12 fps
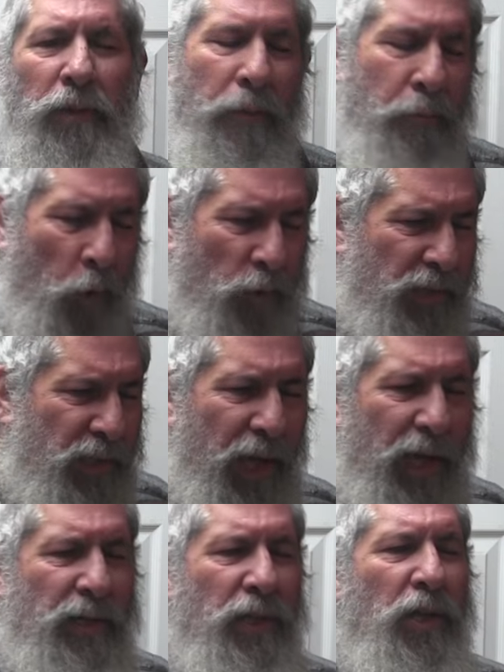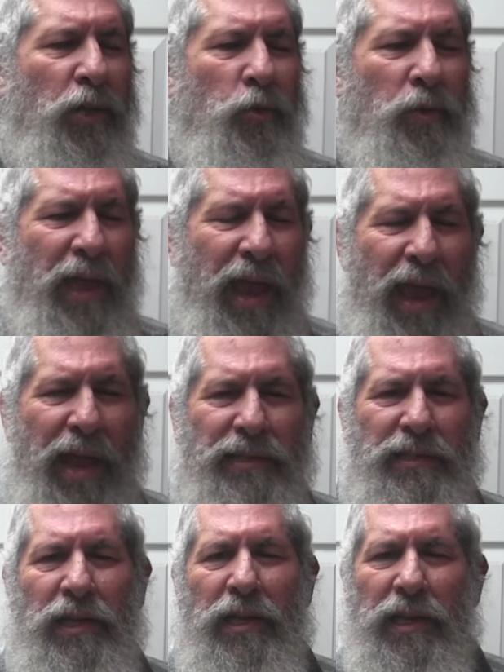They both said, you
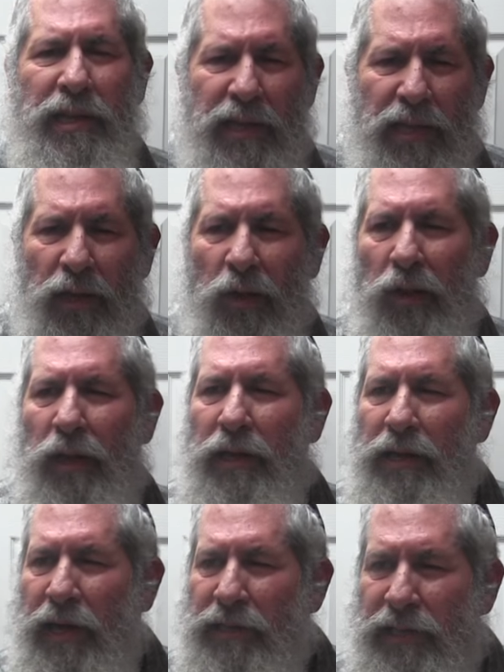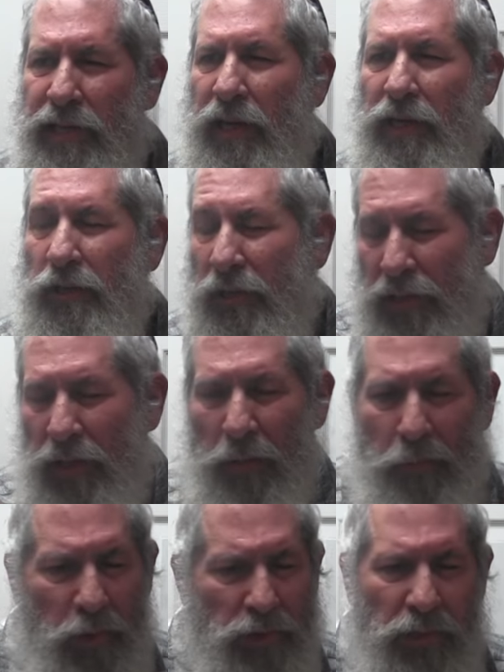can't kill an idea. You can kill a
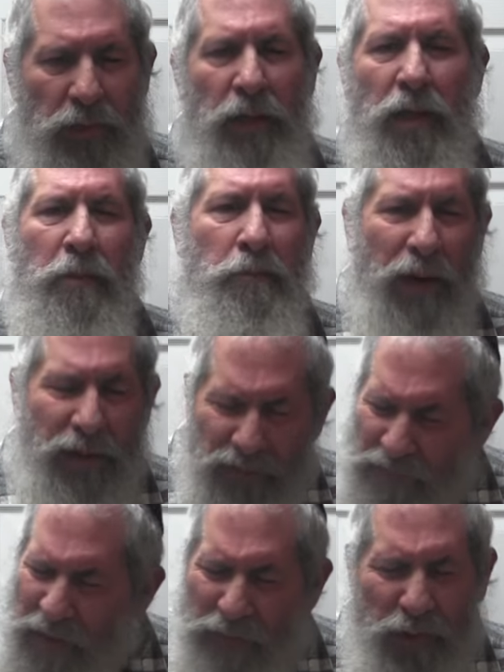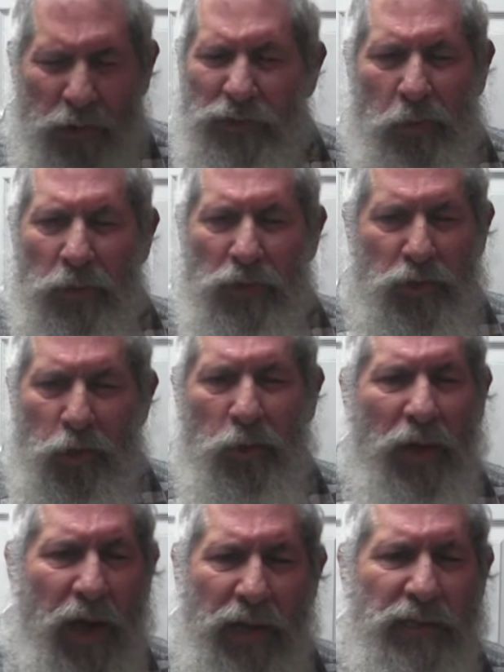person, but if there's two
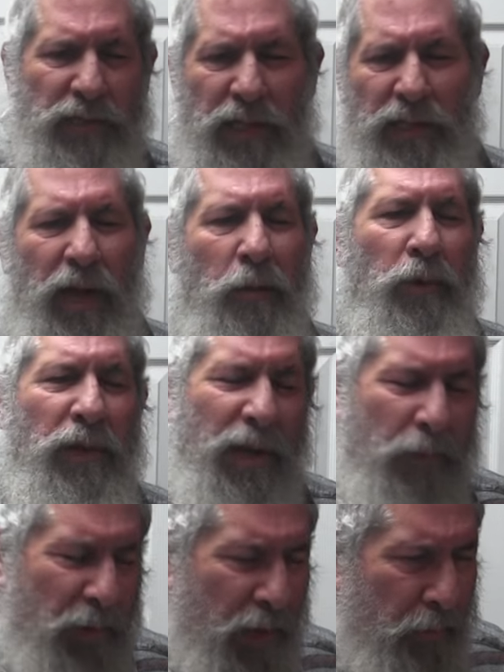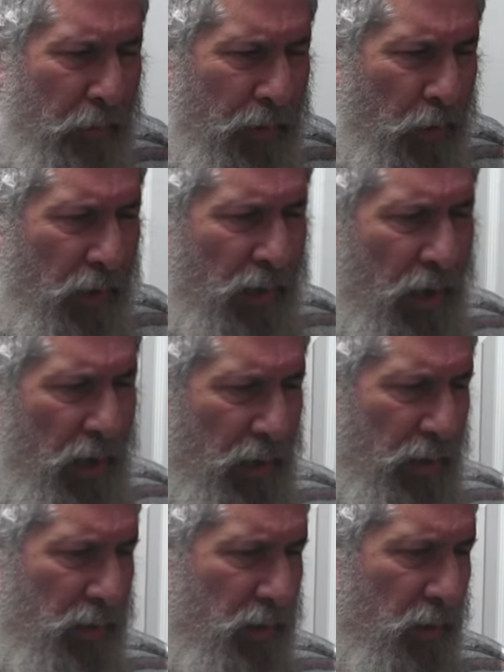Kahanas that die, we got to become a million
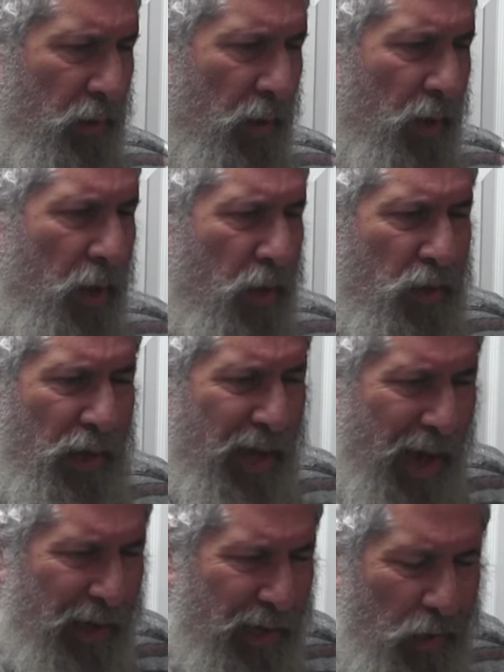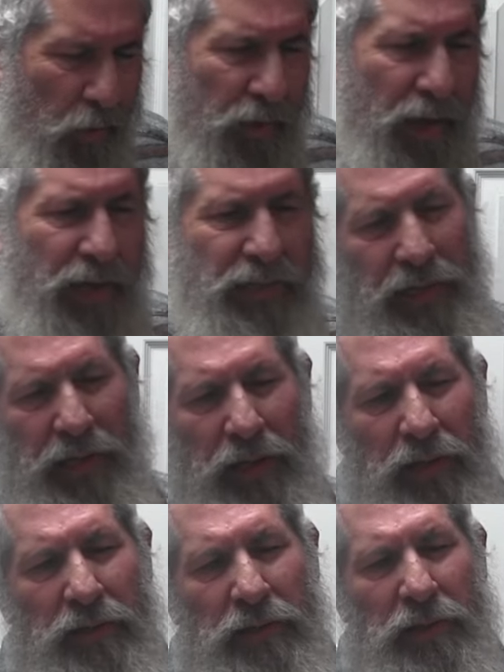Kahanas. They can't kill the
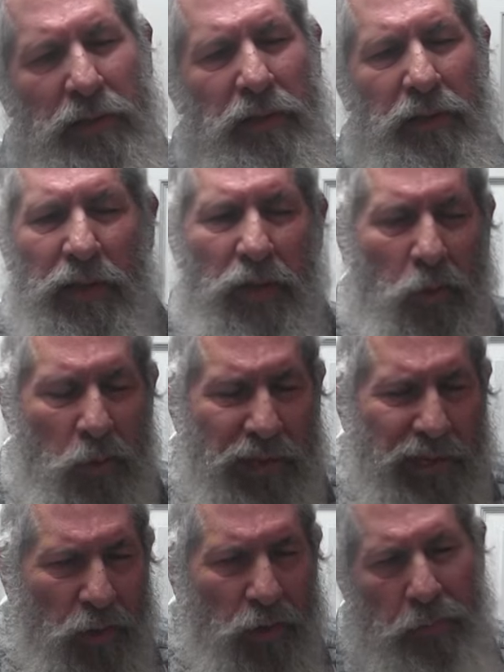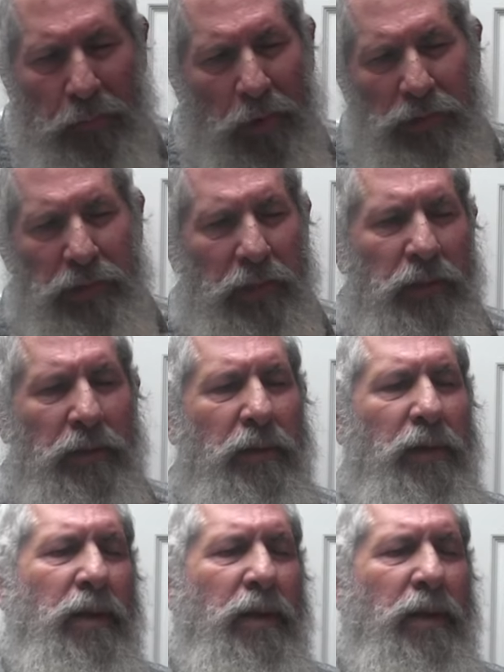idea. They can only kill the person.